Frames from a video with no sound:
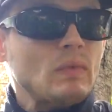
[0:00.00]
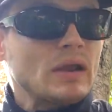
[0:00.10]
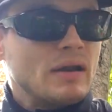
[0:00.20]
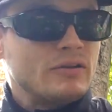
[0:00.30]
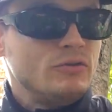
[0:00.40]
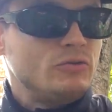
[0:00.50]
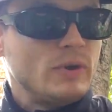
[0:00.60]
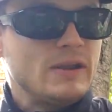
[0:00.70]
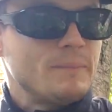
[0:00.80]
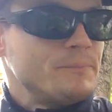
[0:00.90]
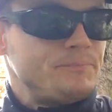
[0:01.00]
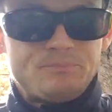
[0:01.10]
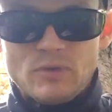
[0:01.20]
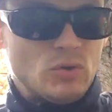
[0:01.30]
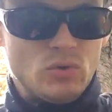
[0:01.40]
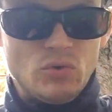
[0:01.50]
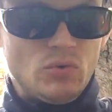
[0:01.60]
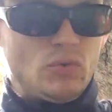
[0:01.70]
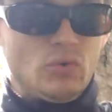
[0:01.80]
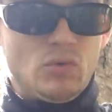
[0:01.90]
Not too sweet.
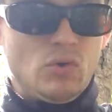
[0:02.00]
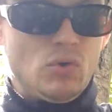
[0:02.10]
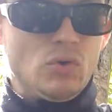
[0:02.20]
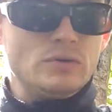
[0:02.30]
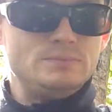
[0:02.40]
Whew.